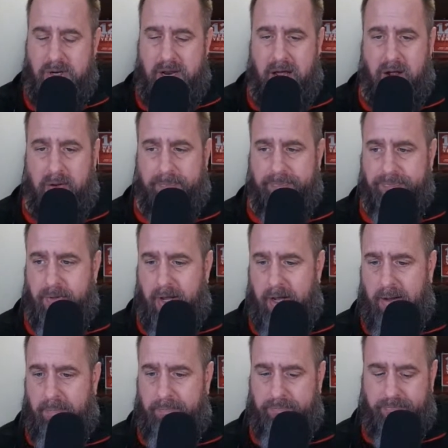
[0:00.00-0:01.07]
Now,
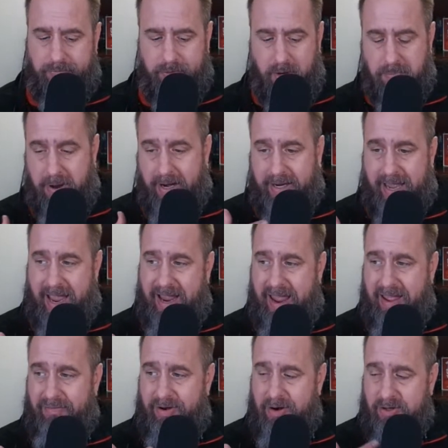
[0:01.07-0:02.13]
the mic I
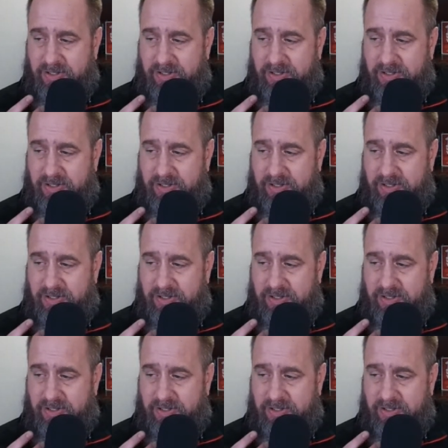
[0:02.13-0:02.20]
have here